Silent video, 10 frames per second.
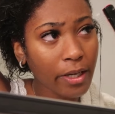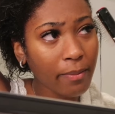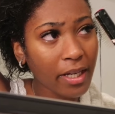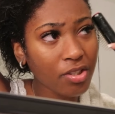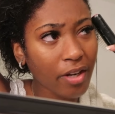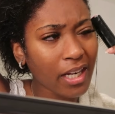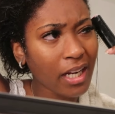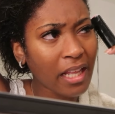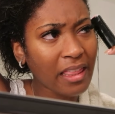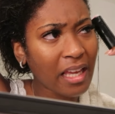quick by
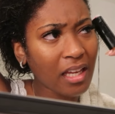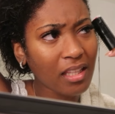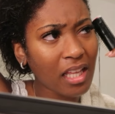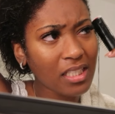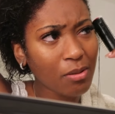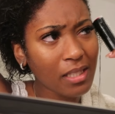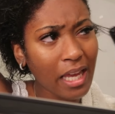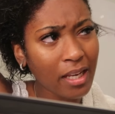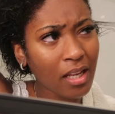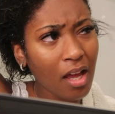train, and I think that she was
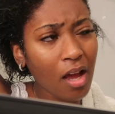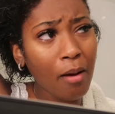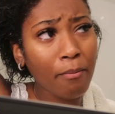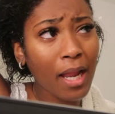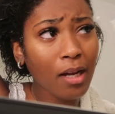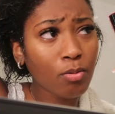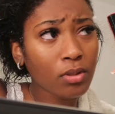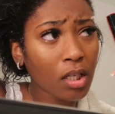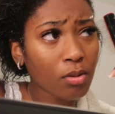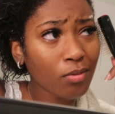saying
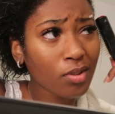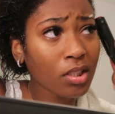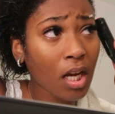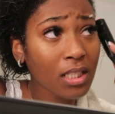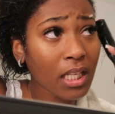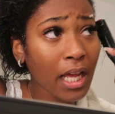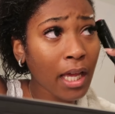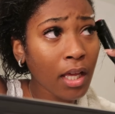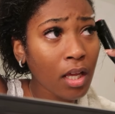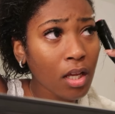Blackwall Tunnel was shut
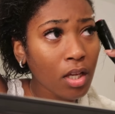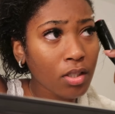today.